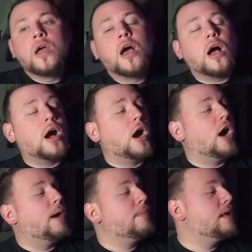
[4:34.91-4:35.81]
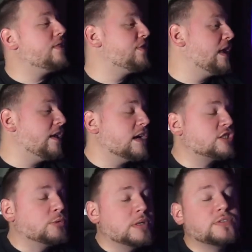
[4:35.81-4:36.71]
Thank you guys
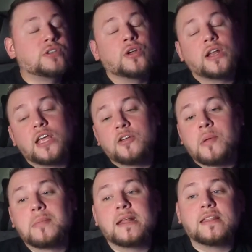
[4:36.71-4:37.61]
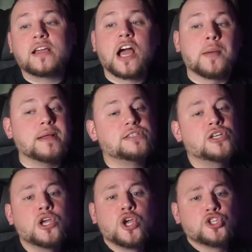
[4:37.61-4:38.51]
so much for tuning in. Remember to get in the comments.
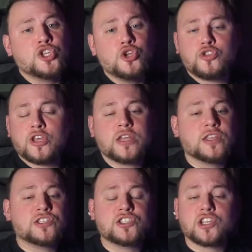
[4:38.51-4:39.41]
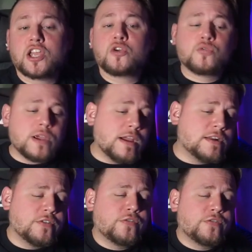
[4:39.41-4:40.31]
Do you think this is like a career ender for